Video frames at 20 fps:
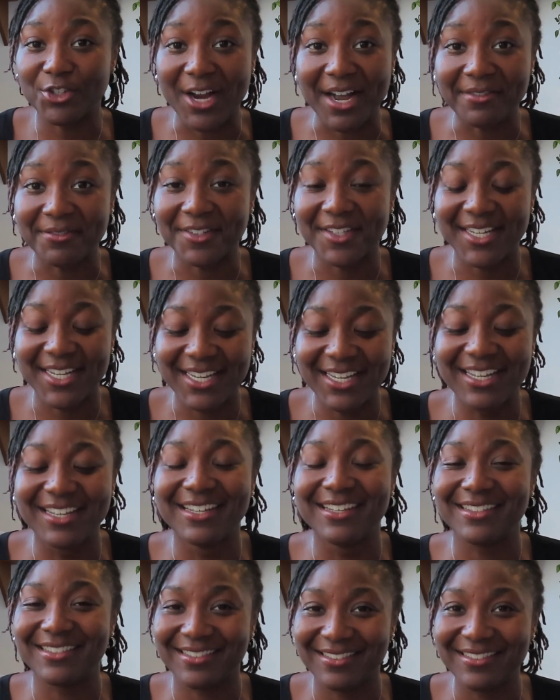
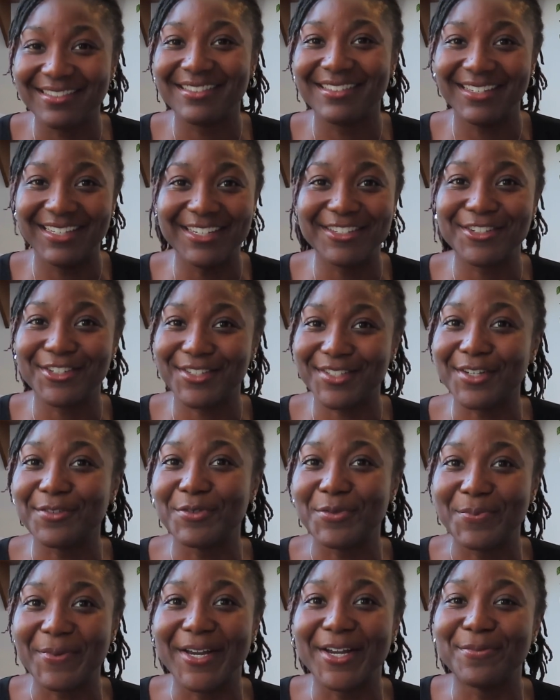traveling, get
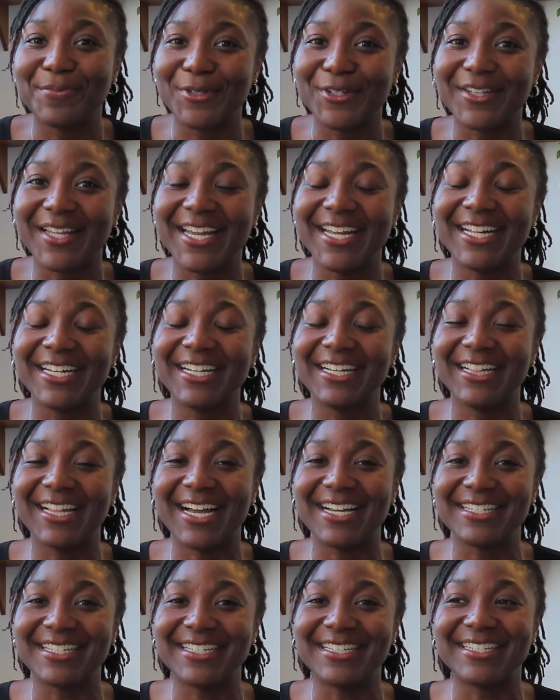yourself a pair of blue light
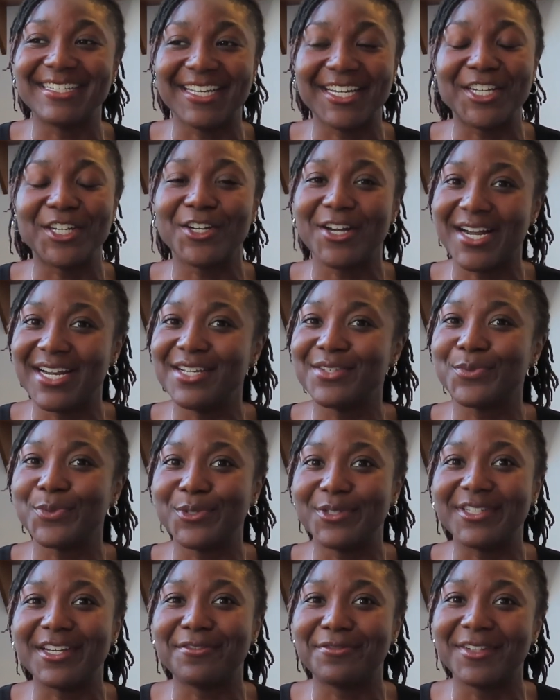glasses. Like, your eyes
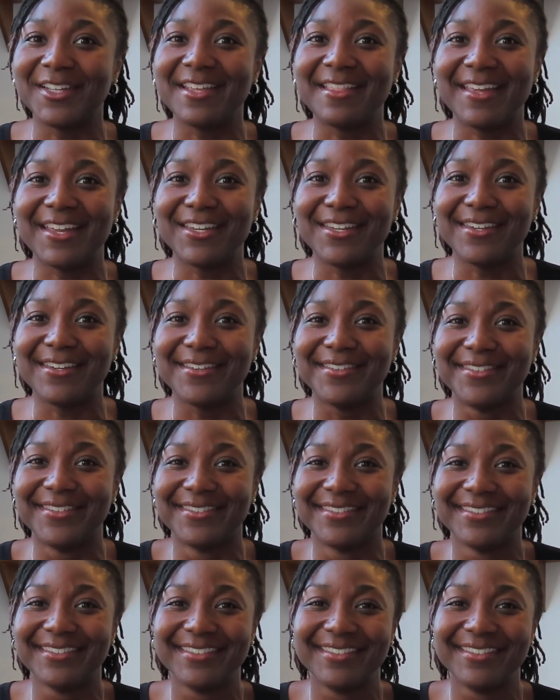will definitely thank you.